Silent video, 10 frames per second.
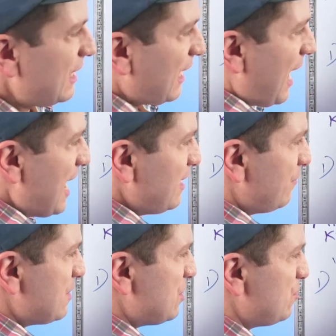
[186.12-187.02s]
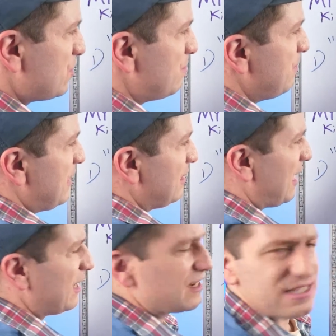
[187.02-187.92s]
it kind of is used to mean
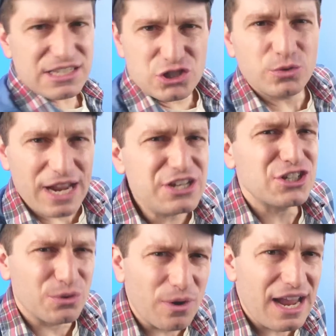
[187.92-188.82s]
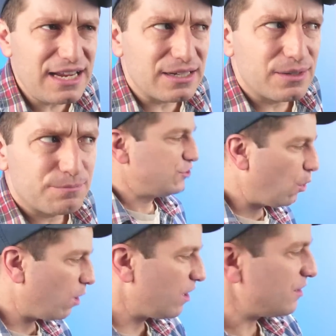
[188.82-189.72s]
like a situation, right?
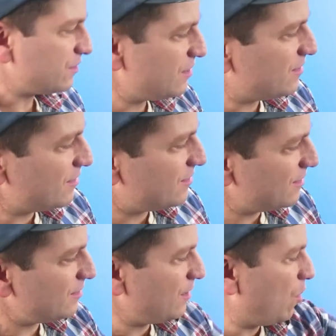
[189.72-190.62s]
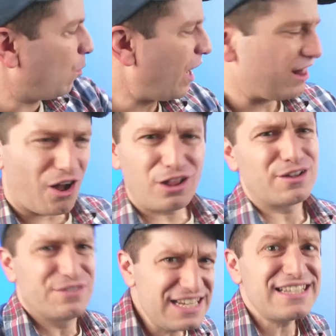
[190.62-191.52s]
You're while all
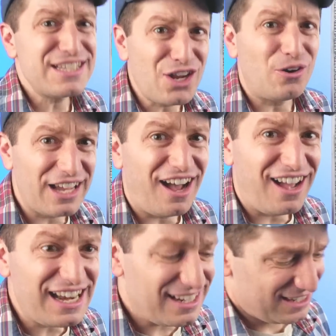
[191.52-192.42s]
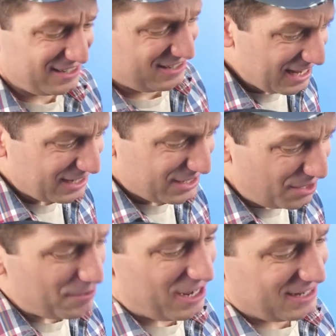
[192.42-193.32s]
of this is going on? Like,
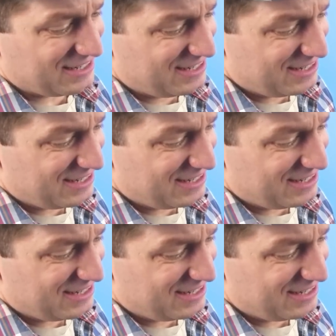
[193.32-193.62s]
come on.